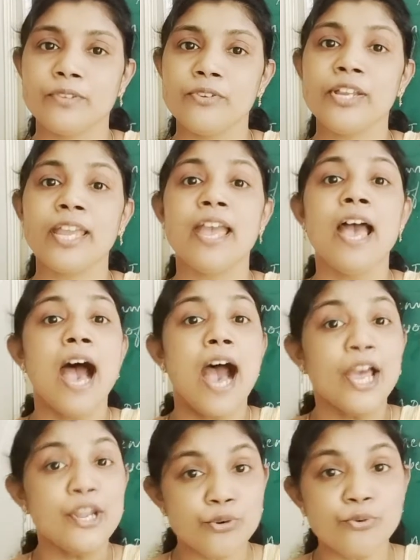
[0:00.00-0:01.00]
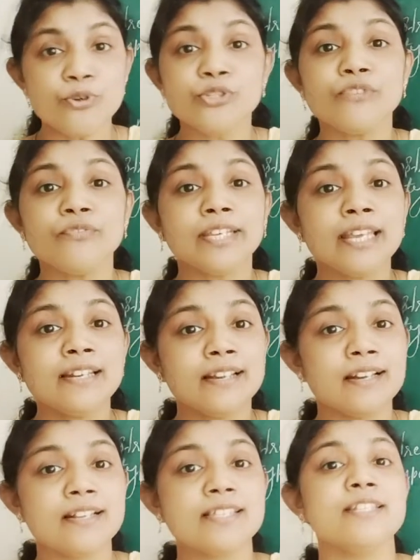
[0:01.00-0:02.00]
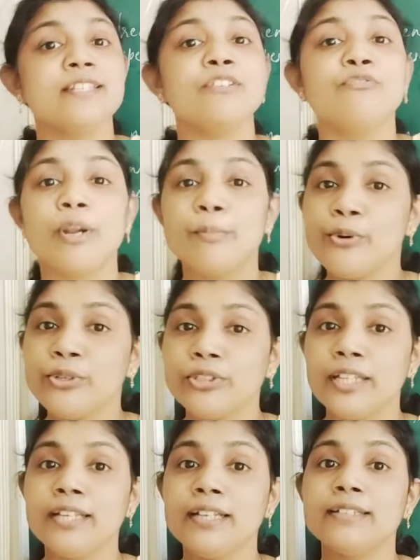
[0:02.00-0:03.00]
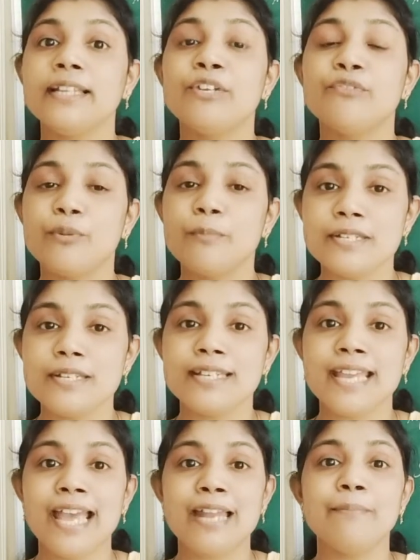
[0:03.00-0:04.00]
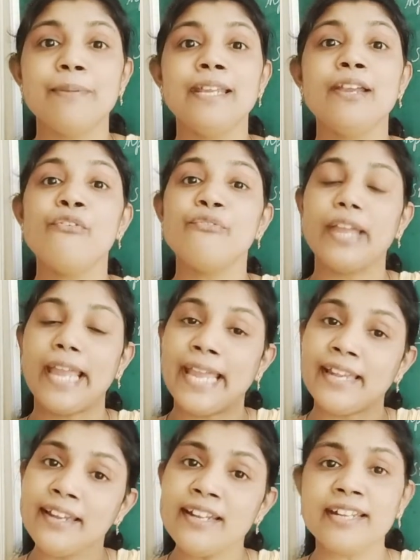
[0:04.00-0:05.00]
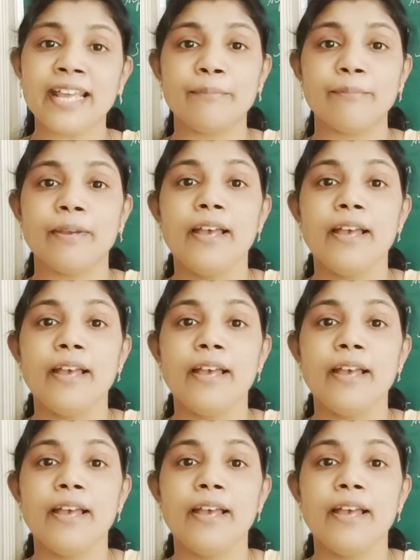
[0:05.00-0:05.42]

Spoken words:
Okay, and also we can consider one more thing, the information can be of any type,